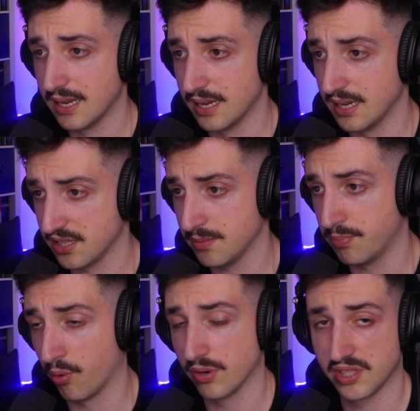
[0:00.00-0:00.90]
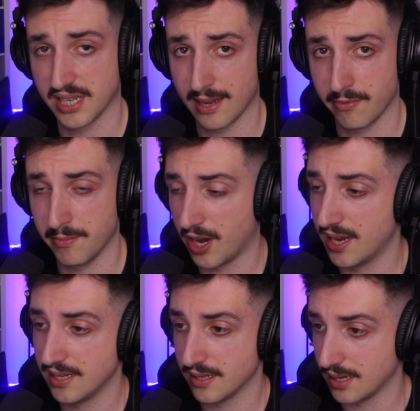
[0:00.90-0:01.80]
It is important to keep in
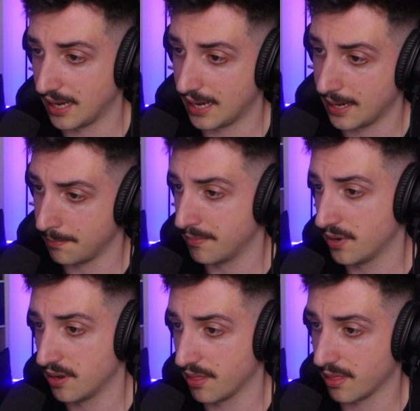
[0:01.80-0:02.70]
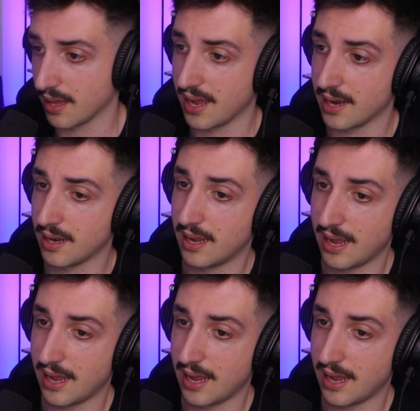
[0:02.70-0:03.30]
mind that